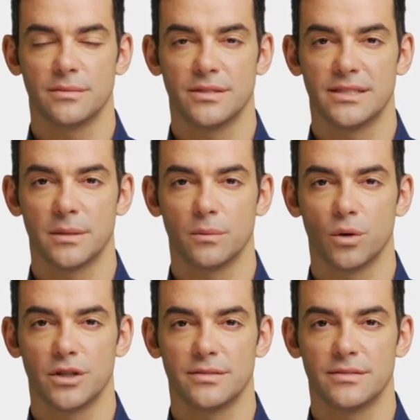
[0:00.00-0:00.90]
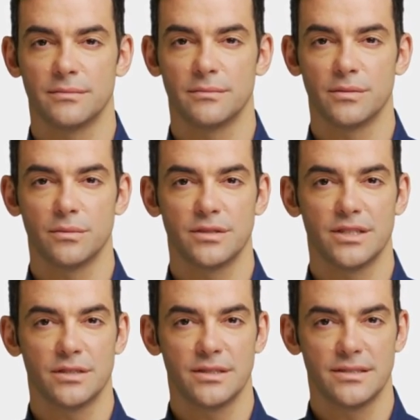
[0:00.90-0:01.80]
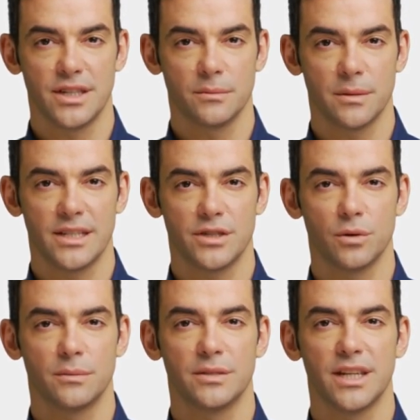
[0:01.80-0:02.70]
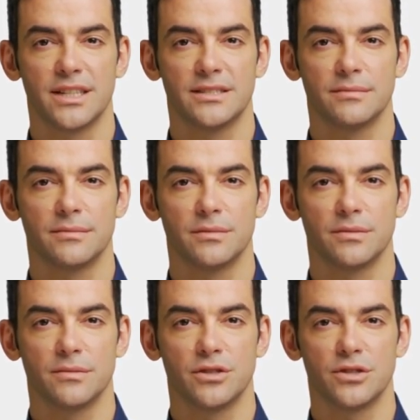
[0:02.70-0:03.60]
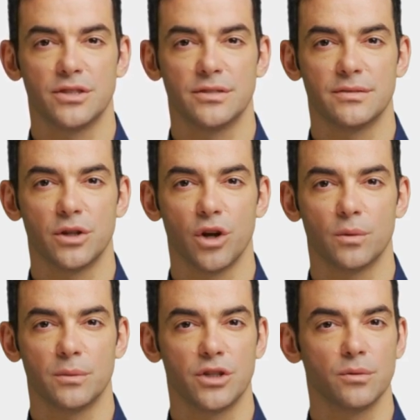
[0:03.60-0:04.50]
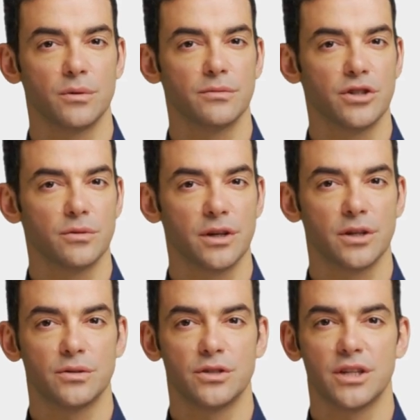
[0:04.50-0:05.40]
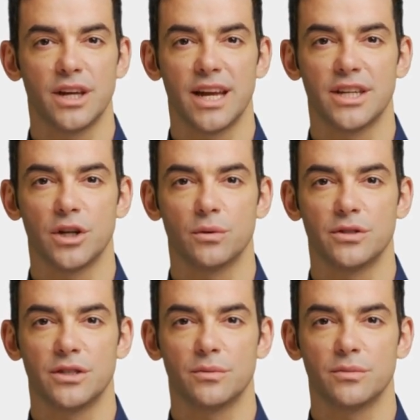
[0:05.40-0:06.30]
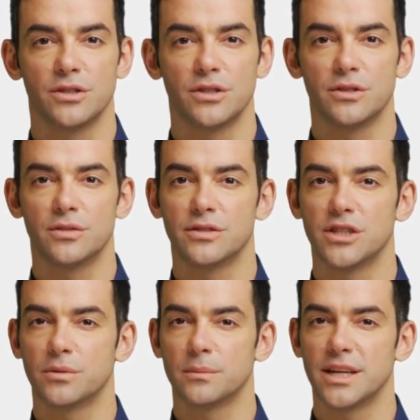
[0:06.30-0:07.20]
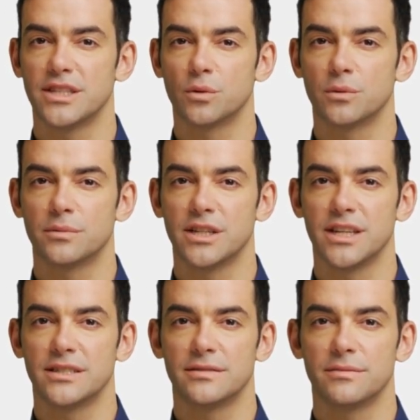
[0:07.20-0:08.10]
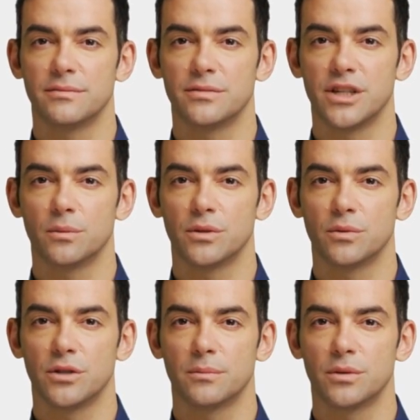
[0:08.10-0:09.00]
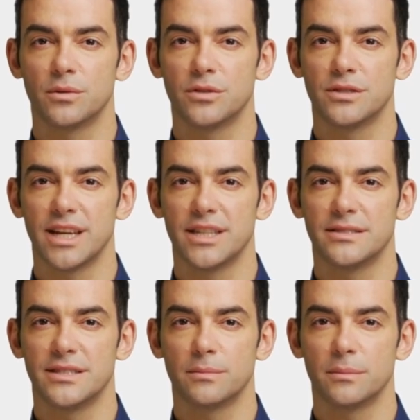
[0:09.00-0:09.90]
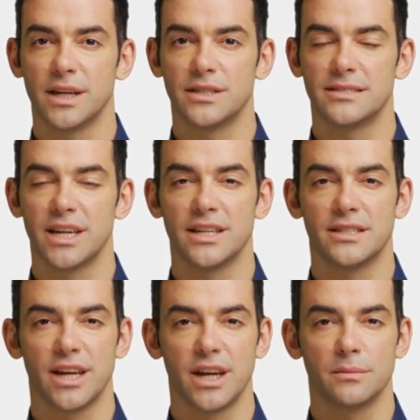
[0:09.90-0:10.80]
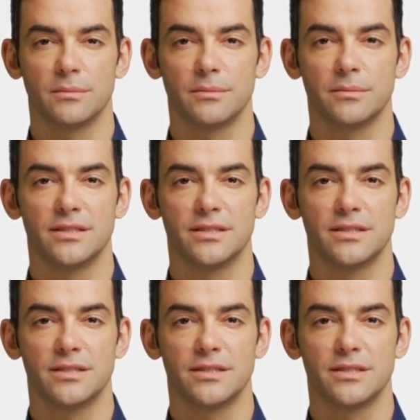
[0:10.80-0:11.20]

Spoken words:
Step 1. Visit the SunPass website. First, open your preferred browser and go to the official SunPass website, www.sunpass.com.